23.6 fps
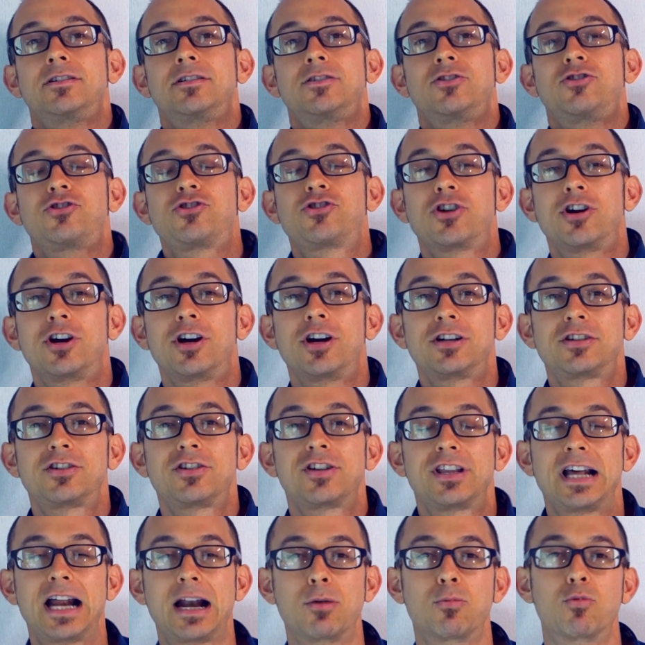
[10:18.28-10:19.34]
shirt
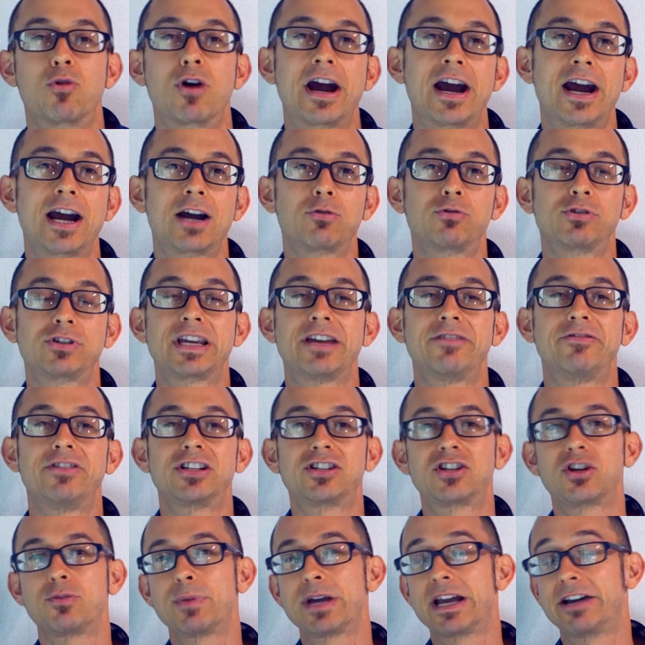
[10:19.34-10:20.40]
that I'm wearing was given
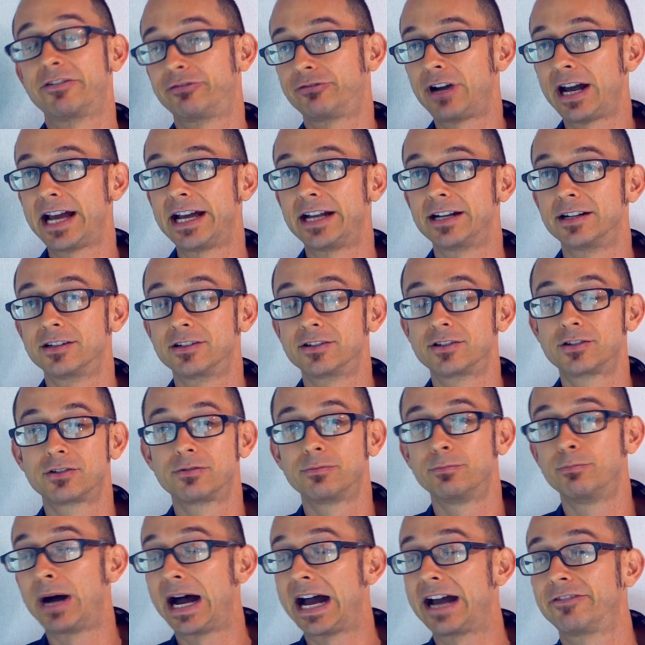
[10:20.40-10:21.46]
to me
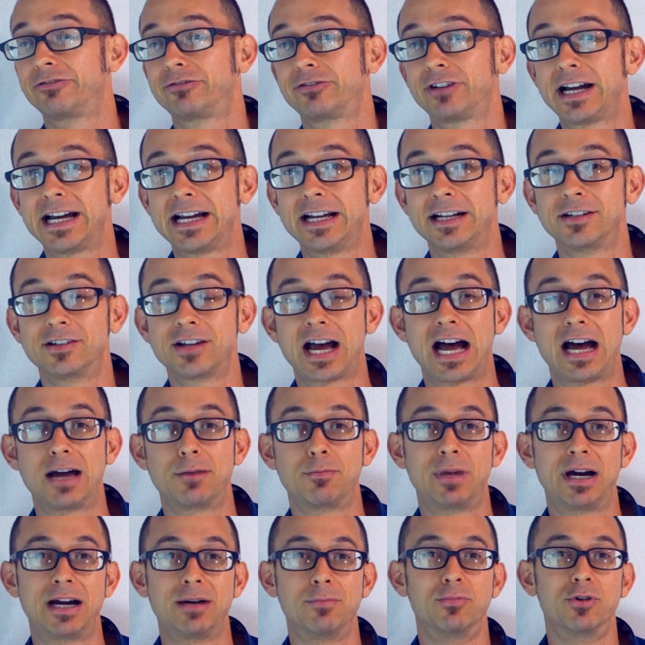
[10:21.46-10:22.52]
by a friend on
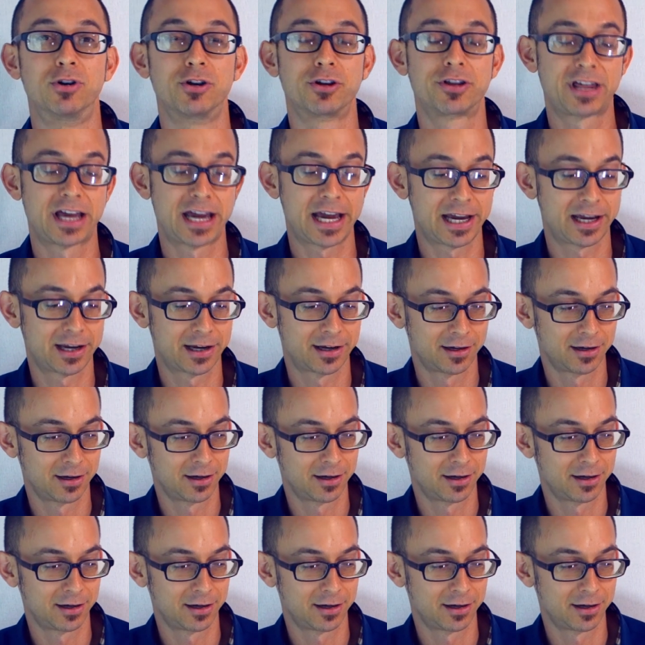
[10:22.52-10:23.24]
my birthday.